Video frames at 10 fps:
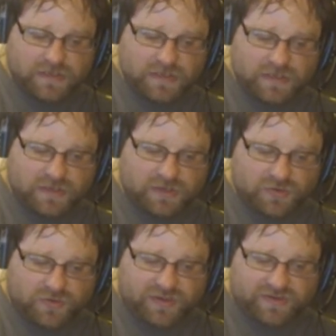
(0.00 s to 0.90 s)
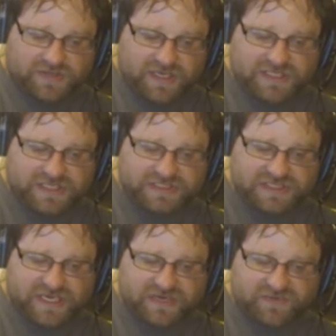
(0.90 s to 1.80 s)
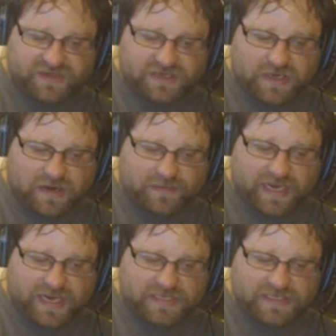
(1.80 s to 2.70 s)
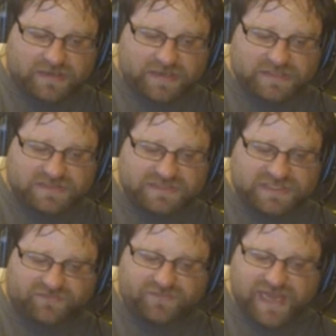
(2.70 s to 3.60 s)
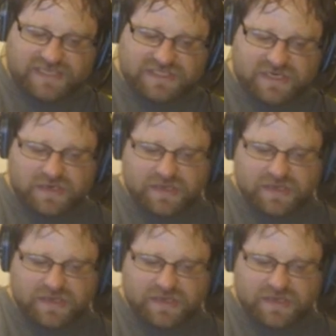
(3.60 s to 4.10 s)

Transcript: who thunders in with an army and declares himself master,